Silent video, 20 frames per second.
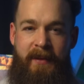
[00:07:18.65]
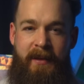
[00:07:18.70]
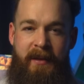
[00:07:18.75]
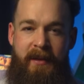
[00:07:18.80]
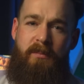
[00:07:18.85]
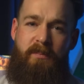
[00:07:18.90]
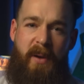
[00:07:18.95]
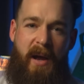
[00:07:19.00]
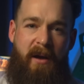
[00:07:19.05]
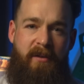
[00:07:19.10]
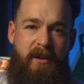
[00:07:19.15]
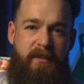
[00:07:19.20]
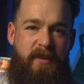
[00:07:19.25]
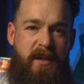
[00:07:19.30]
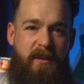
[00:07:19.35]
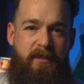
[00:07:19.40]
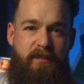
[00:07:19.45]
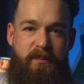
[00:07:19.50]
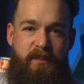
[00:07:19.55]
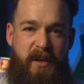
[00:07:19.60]
You're bound to
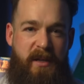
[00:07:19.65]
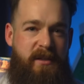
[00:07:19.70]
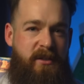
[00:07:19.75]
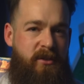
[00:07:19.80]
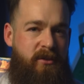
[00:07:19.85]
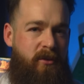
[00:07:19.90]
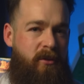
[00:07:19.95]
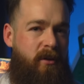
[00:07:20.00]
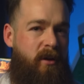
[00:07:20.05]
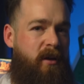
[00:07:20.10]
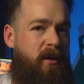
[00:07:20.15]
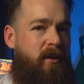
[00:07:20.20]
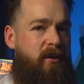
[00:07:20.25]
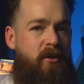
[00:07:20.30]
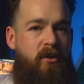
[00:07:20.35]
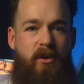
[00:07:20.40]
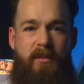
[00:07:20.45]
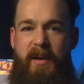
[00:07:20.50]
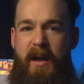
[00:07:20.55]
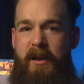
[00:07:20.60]
be a bit sore
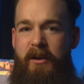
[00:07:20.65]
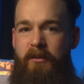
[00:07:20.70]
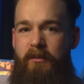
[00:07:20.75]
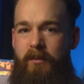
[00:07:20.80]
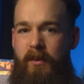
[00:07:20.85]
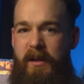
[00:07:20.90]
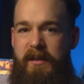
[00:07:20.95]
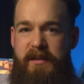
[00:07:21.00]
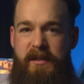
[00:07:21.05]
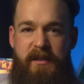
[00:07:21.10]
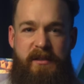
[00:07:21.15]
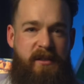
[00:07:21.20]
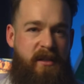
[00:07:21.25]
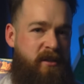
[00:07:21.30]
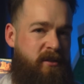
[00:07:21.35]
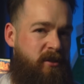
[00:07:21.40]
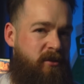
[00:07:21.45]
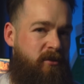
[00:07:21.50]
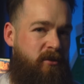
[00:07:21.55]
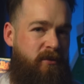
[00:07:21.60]
no matter what
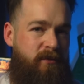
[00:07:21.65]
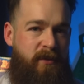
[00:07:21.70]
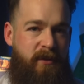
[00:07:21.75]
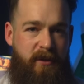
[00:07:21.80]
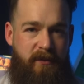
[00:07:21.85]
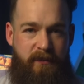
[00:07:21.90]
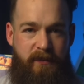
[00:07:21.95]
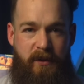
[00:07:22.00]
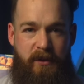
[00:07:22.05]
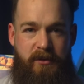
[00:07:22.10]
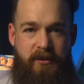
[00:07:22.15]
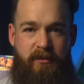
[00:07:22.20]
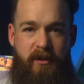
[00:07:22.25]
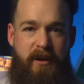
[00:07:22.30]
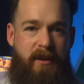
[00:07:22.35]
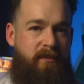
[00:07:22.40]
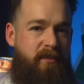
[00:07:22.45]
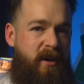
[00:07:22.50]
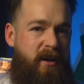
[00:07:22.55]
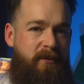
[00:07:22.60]
distance you do for your first
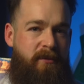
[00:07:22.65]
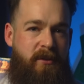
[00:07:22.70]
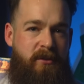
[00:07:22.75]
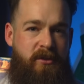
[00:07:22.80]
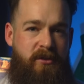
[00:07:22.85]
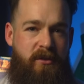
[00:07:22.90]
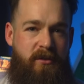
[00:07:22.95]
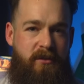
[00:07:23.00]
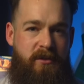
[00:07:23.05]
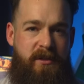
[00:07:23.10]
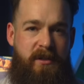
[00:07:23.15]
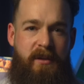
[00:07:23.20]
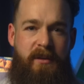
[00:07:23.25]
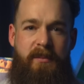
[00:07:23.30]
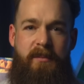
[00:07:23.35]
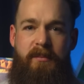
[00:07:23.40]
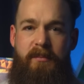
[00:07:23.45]
run in barefoot shoes,